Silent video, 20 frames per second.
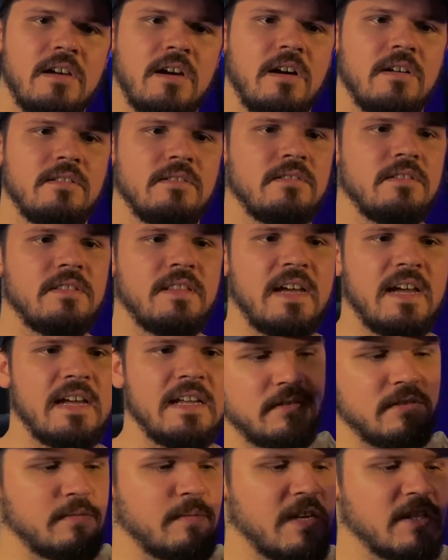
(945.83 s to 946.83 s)
Other than
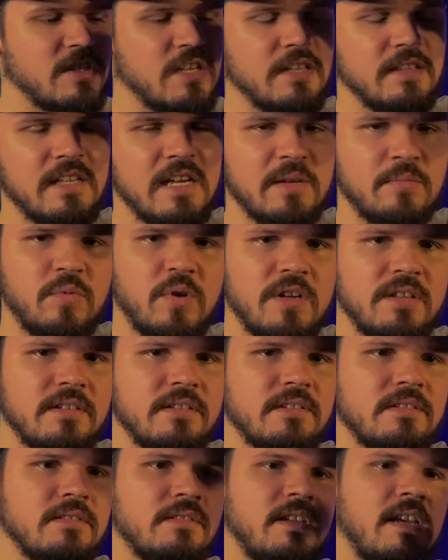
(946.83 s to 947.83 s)
that, smash that like
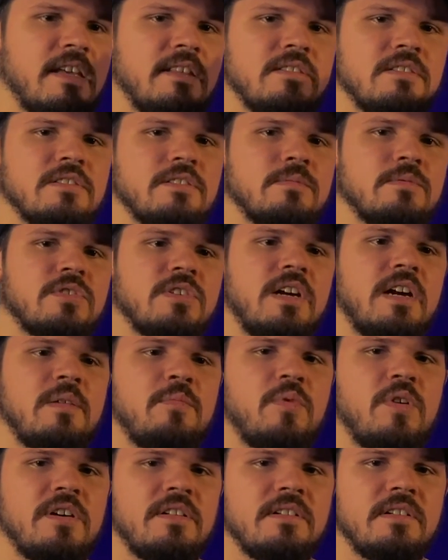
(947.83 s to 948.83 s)
button, hit the subscribe
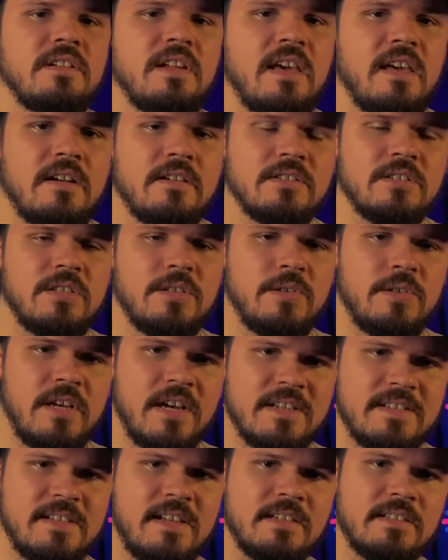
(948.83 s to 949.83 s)
button, and I'll see you
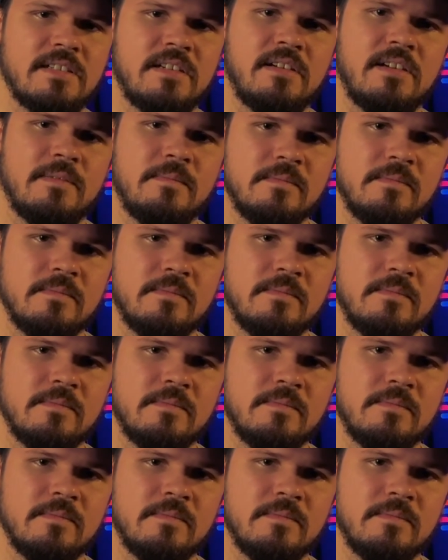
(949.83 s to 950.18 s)
guys next time.